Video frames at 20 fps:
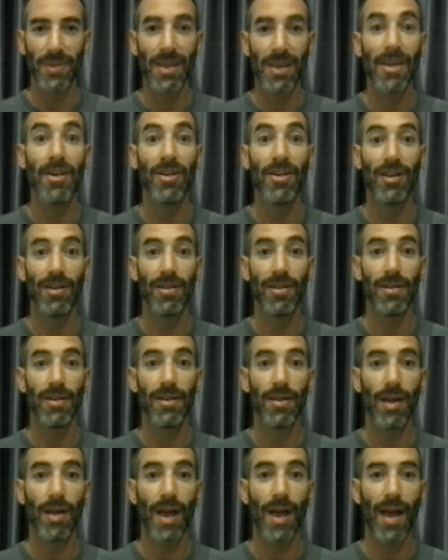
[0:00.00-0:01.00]

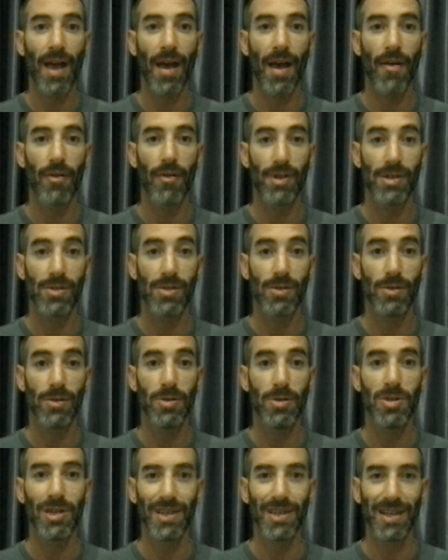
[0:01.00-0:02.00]
year
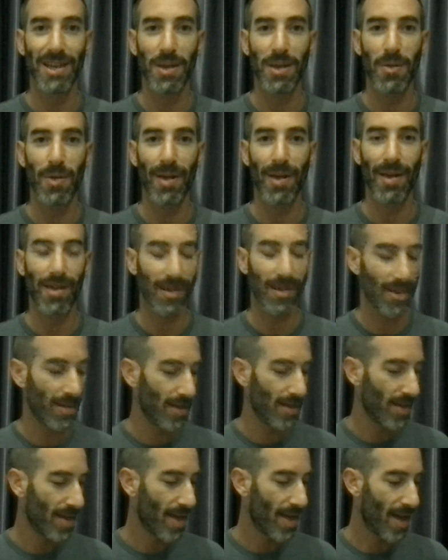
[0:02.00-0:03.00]
resolution in a way,
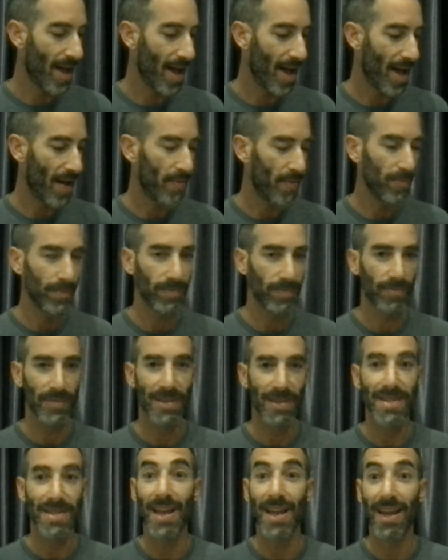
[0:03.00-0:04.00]

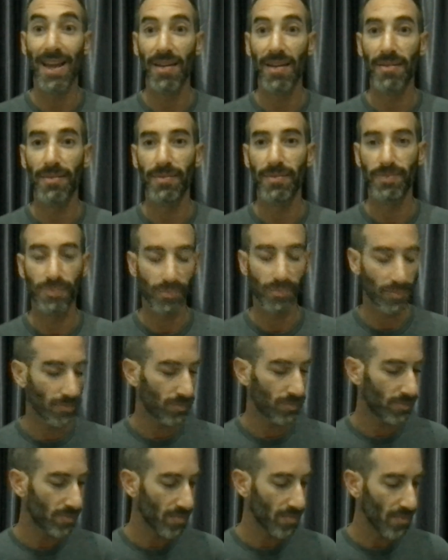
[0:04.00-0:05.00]
day.
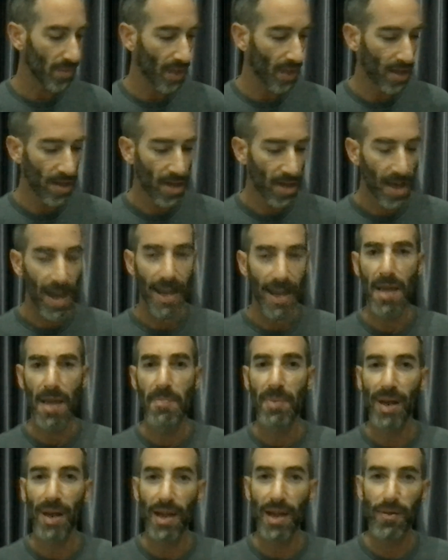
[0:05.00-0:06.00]
And
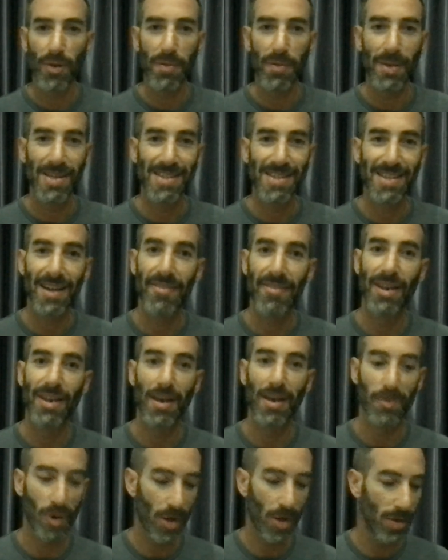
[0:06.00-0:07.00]
I plan for myself
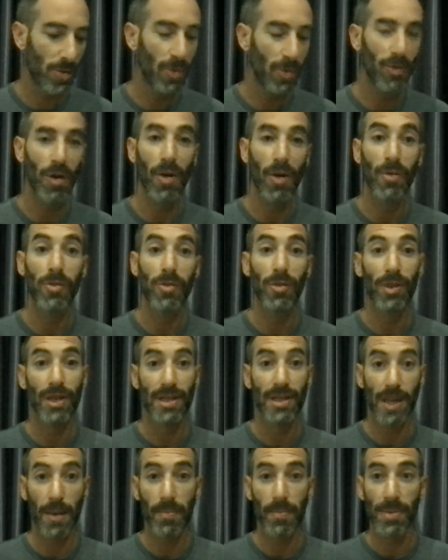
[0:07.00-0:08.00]
that I'm going to go to
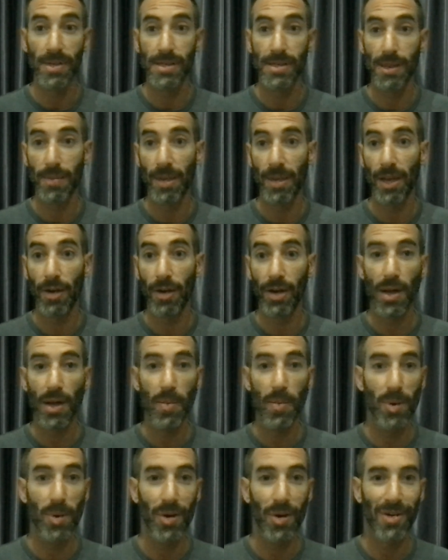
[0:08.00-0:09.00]
the temples. I'm here in
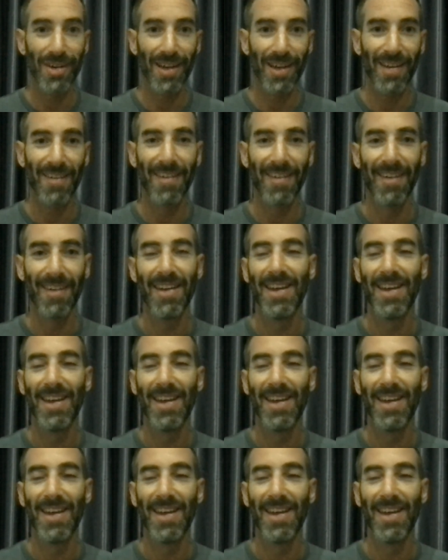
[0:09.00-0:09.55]
Cambodia,